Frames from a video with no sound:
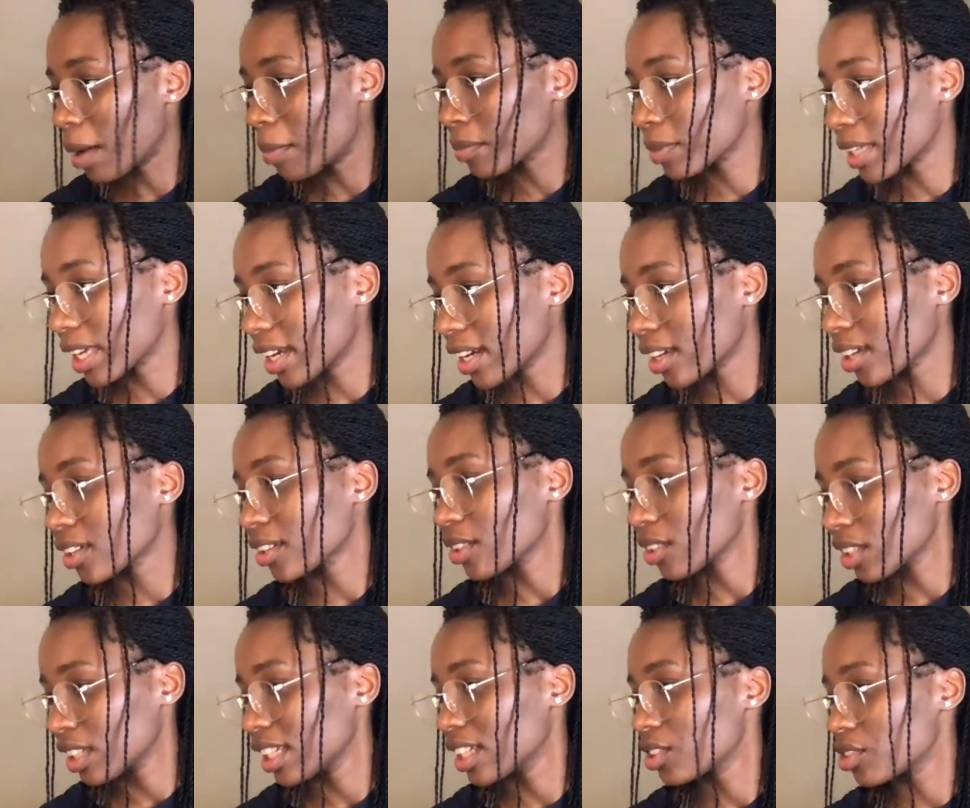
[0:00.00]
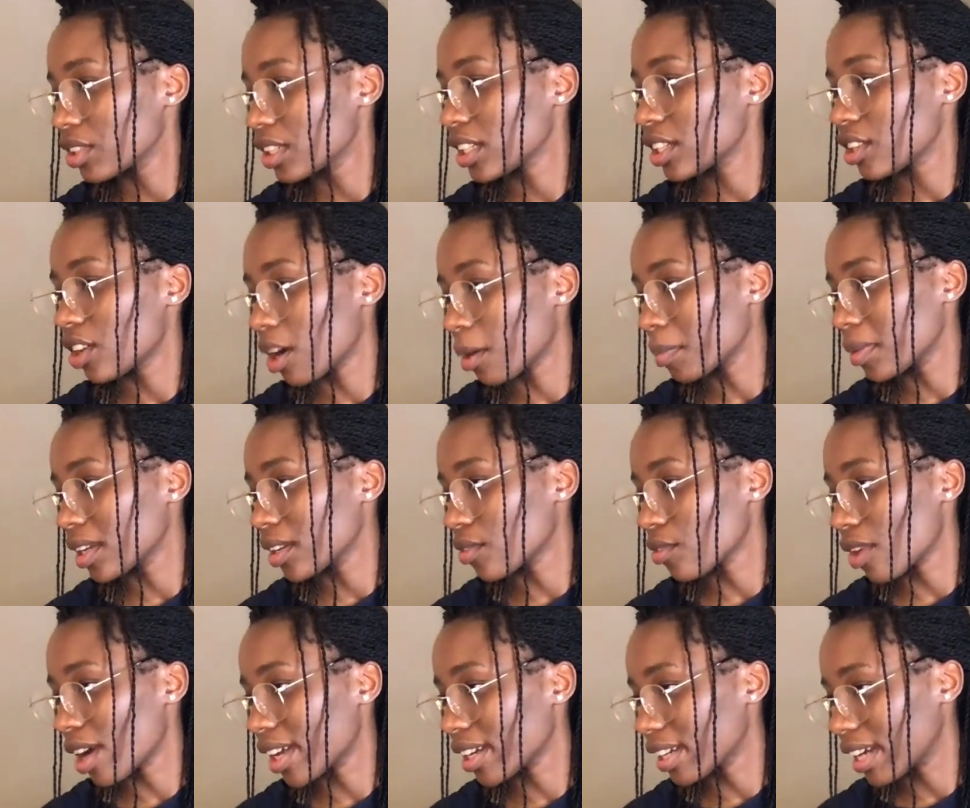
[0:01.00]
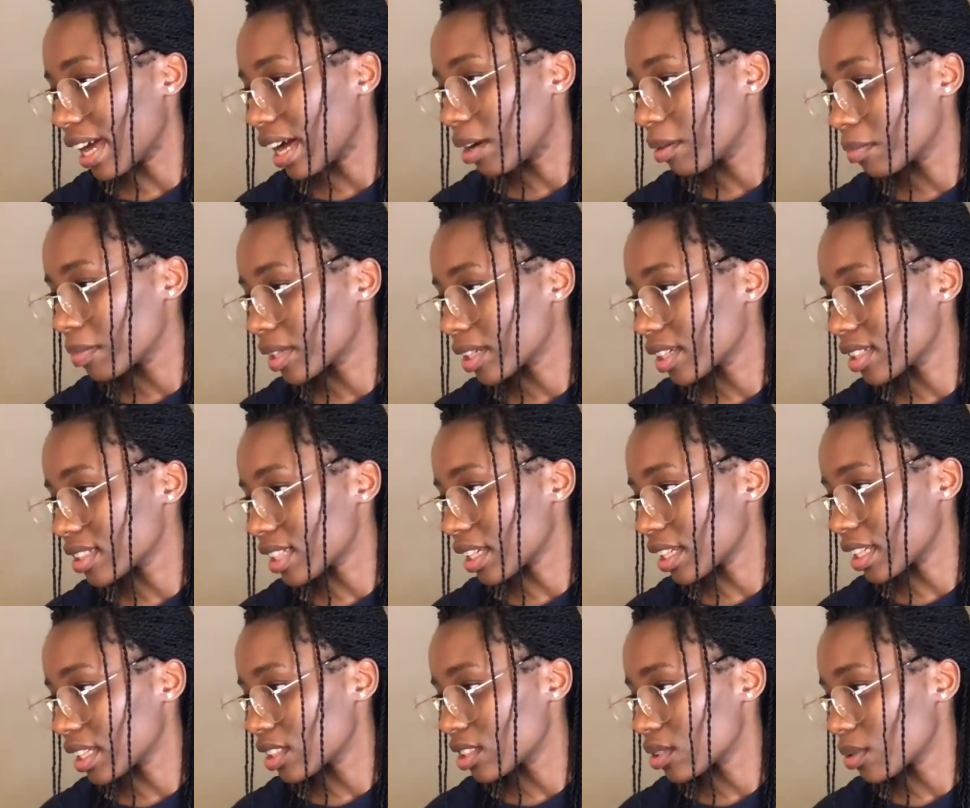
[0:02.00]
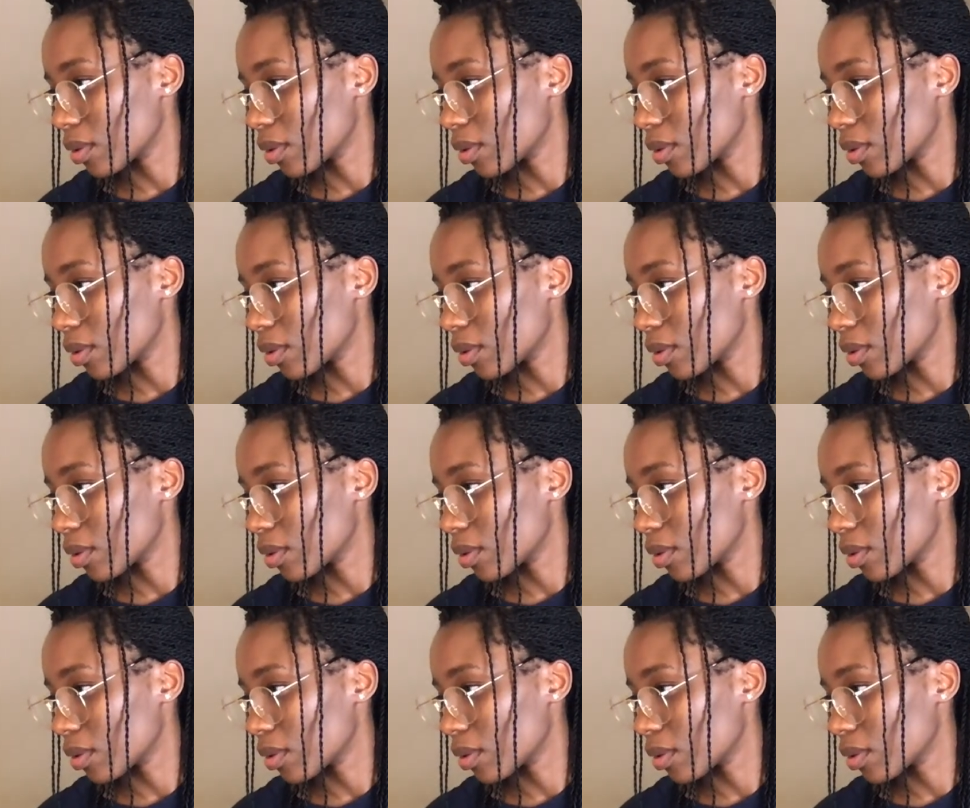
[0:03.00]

getting literally Goblin right now because I need to